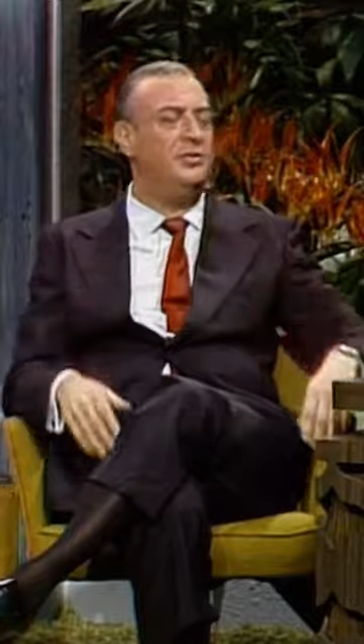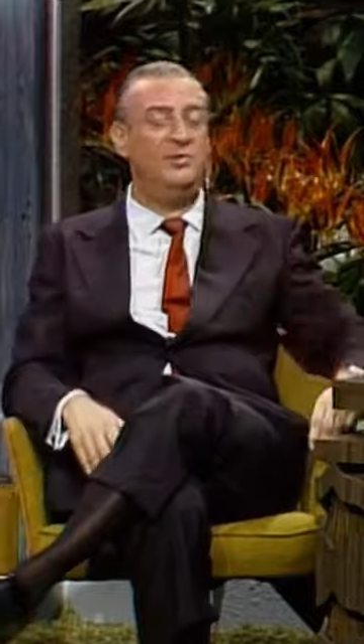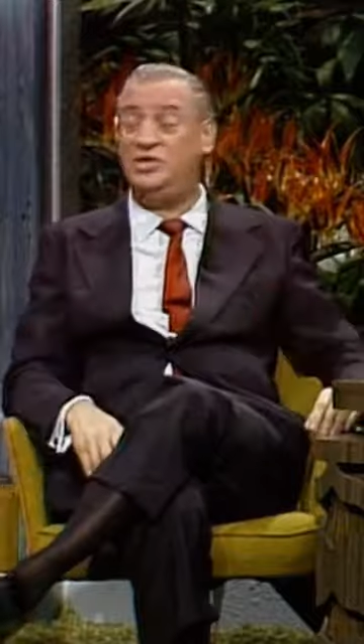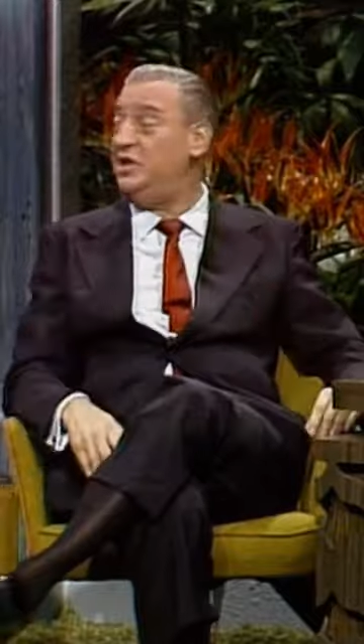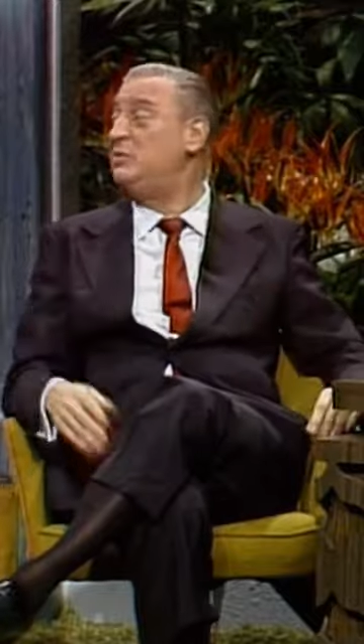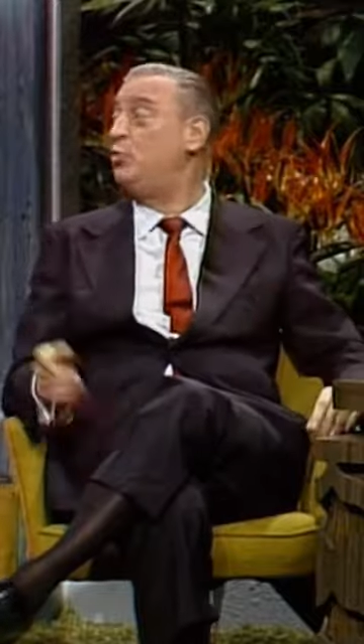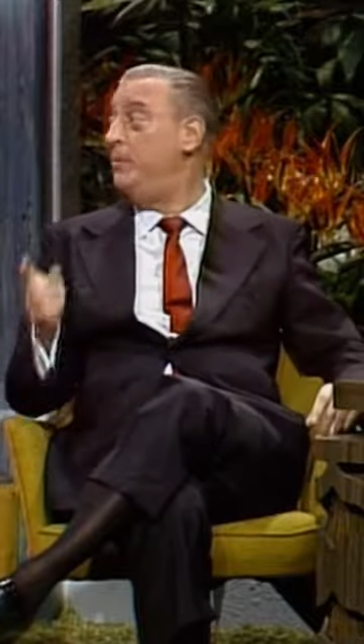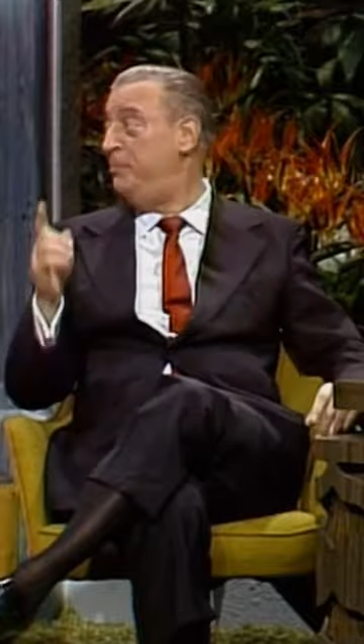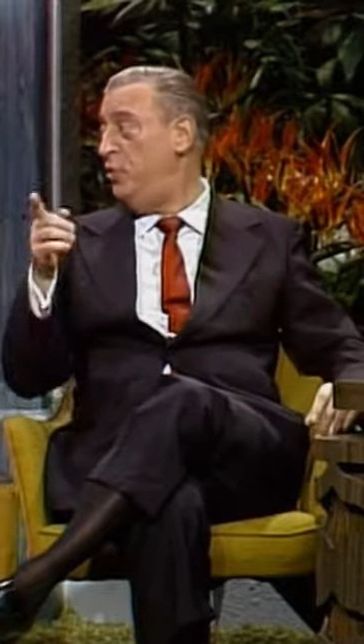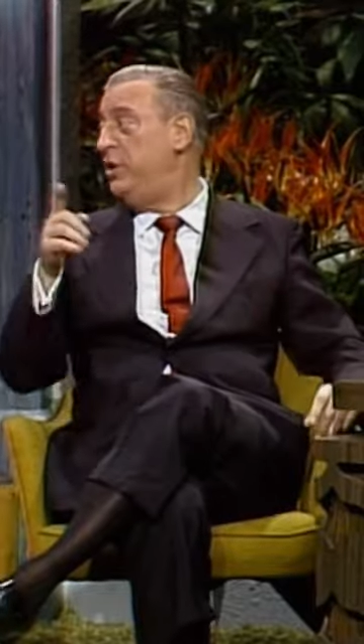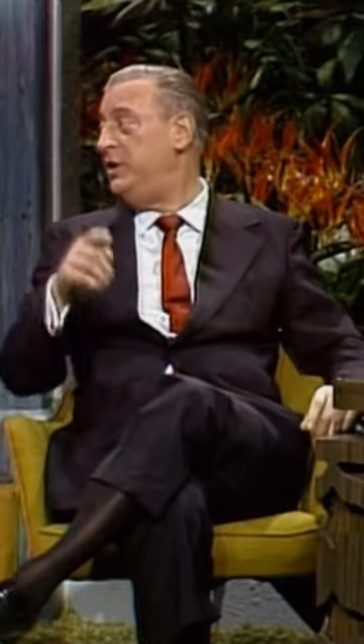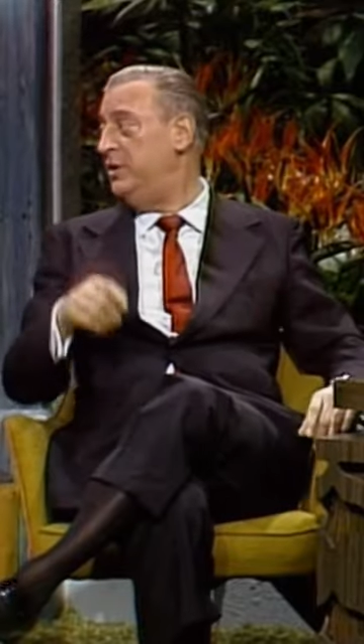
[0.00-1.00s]
Yeah. But this thing's more
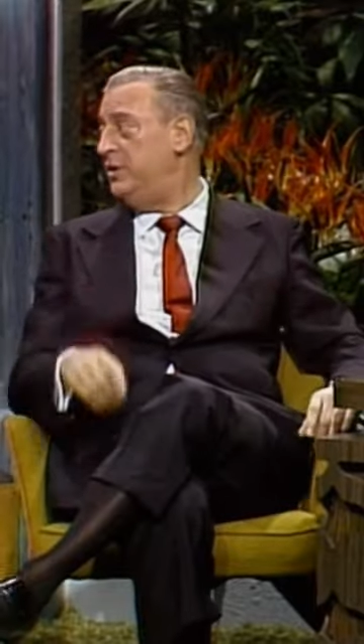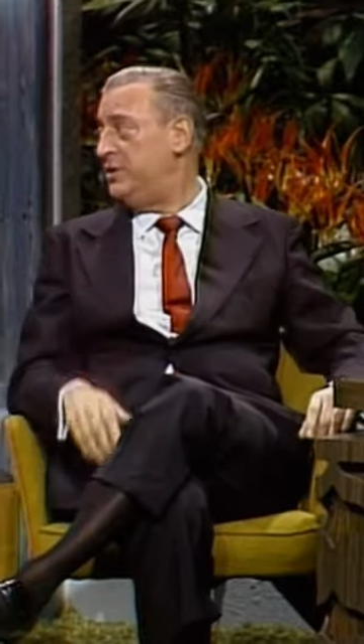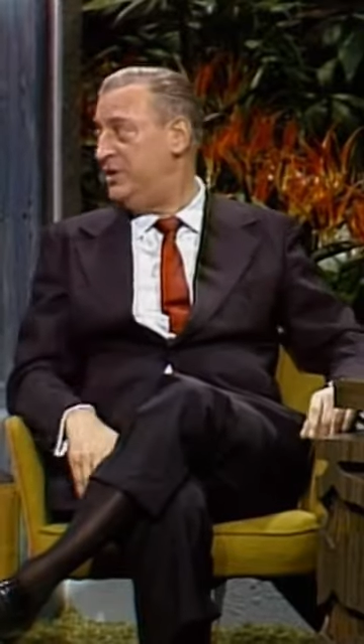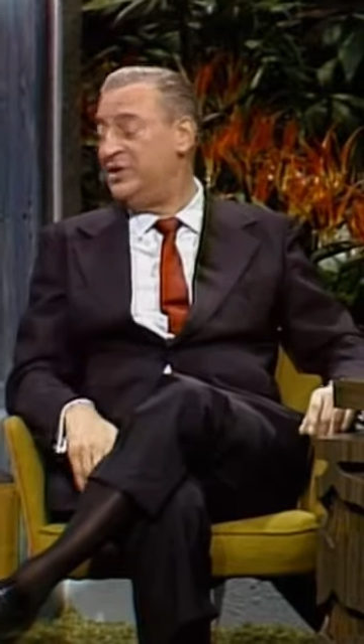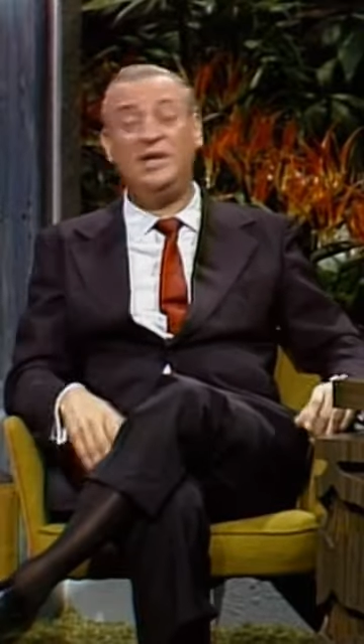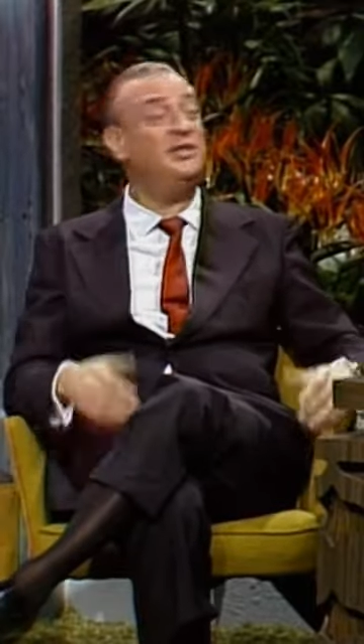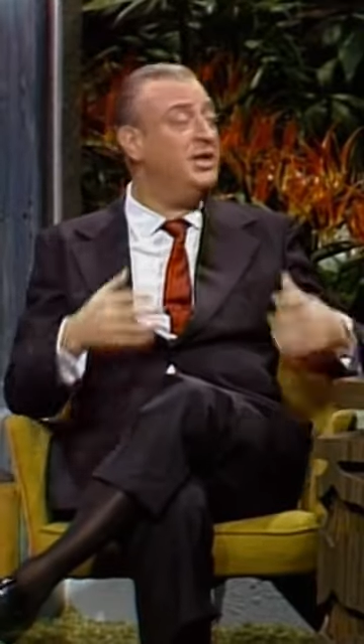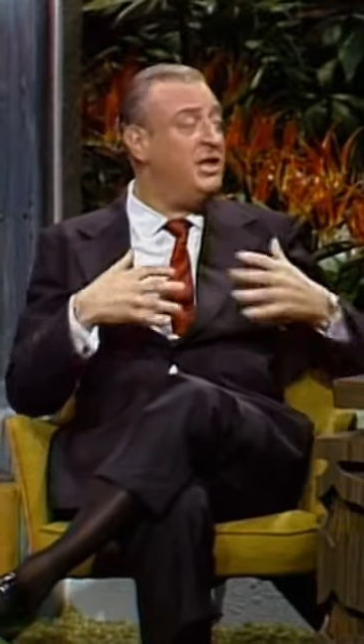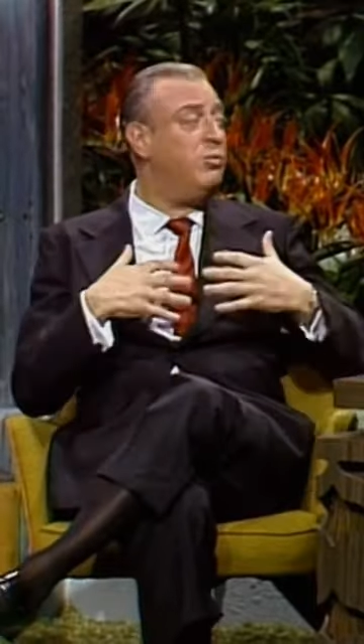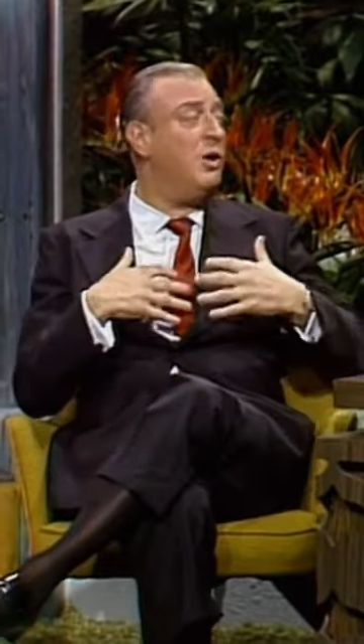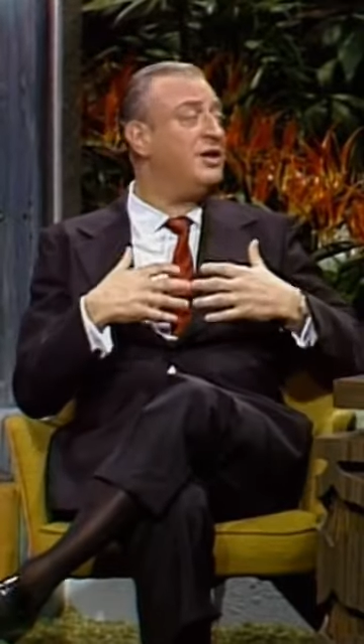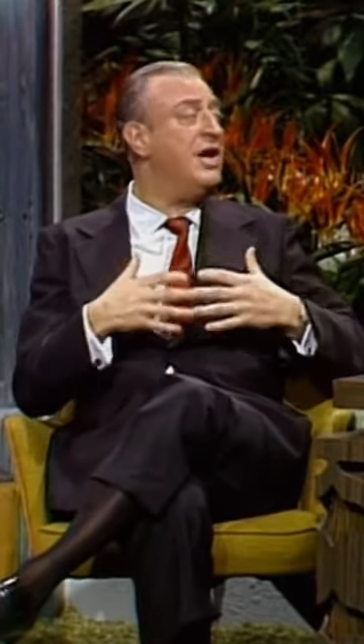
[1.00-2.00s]
important looks. It's
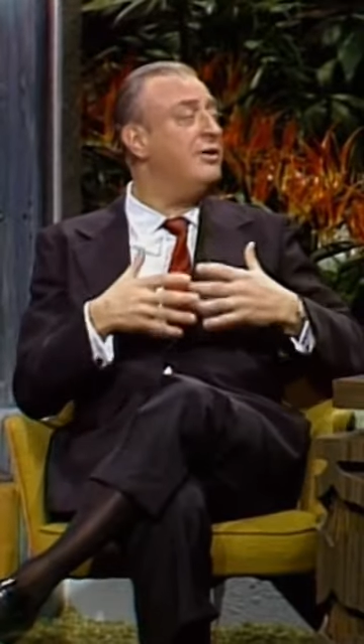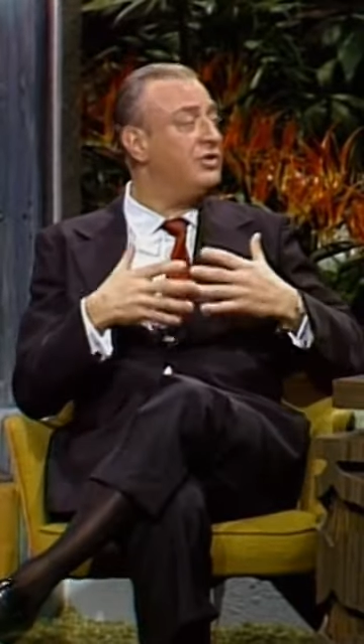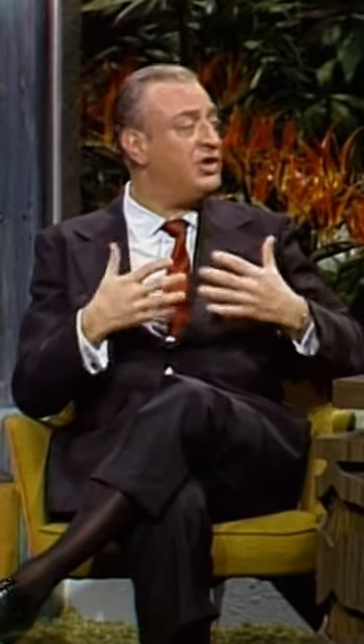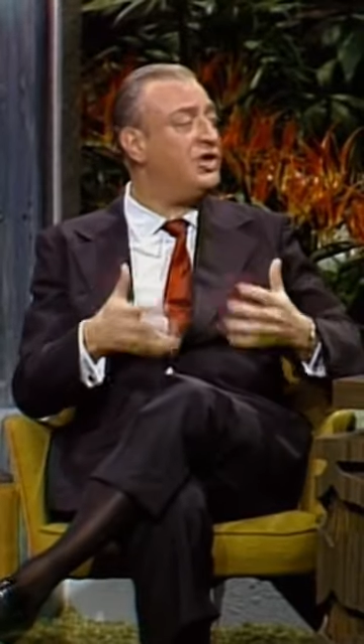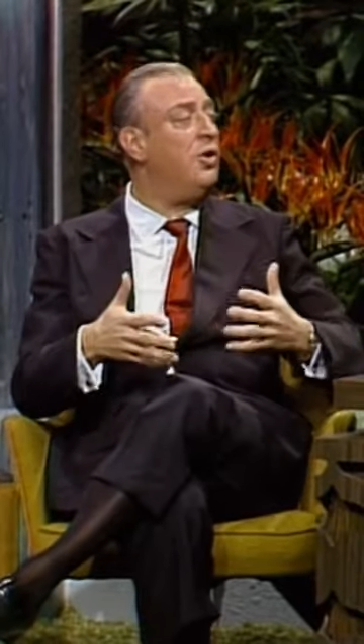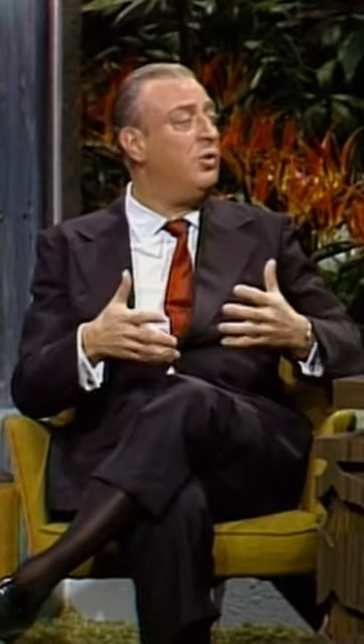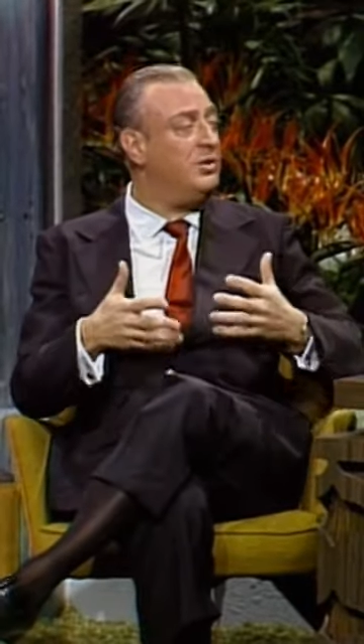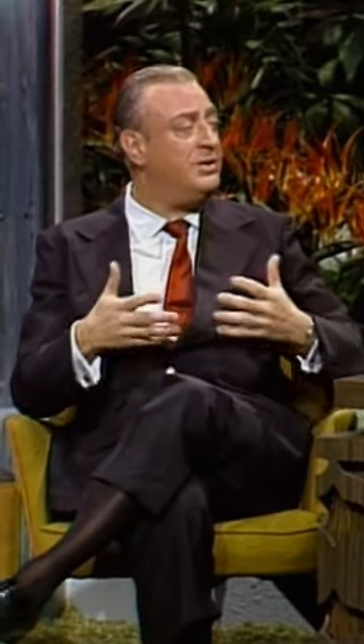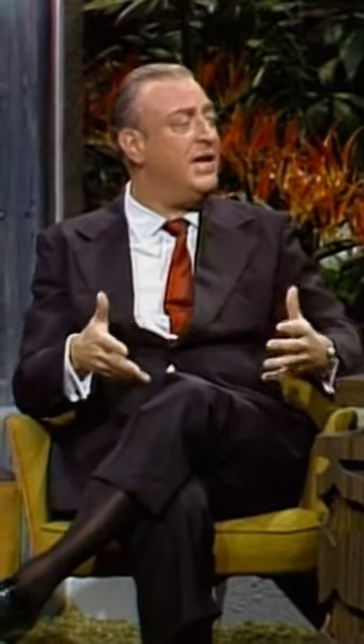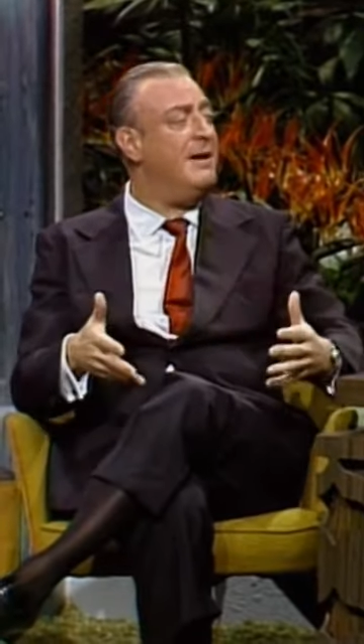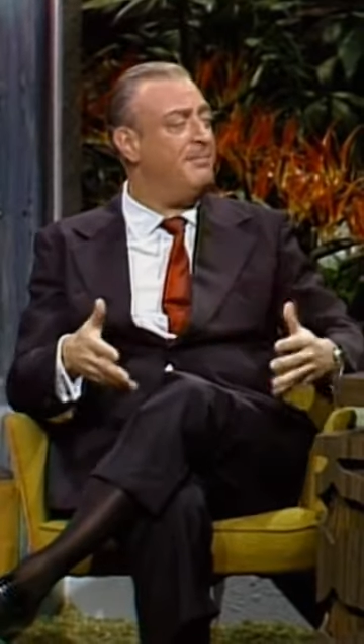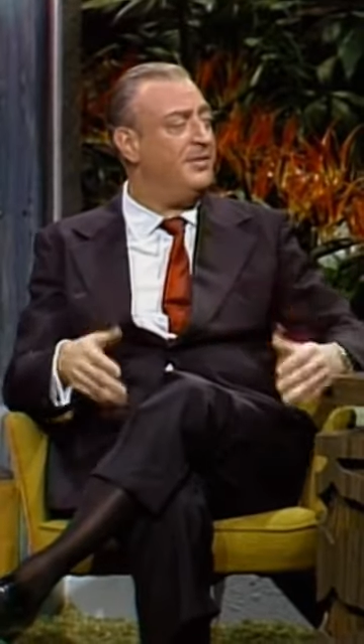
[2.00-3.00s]
underneath what counts soul,
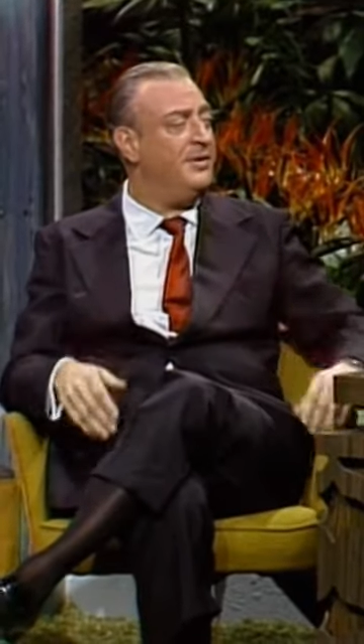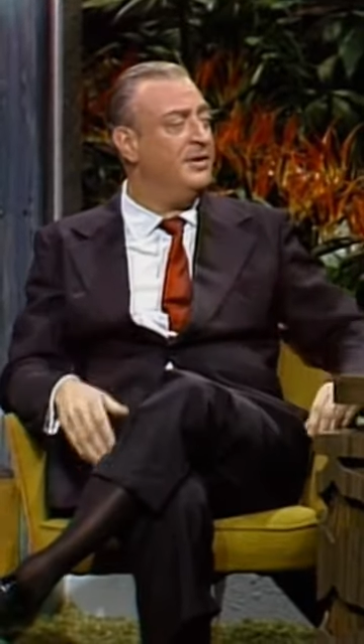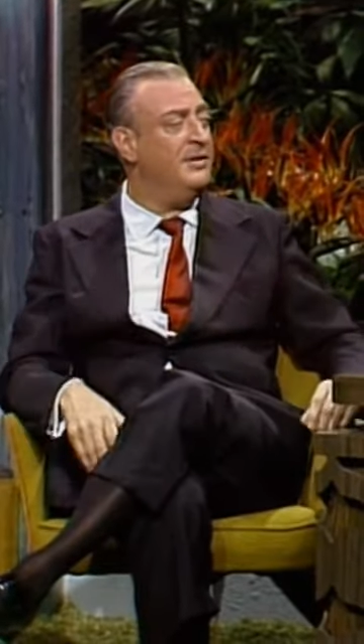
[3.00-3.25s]
depth.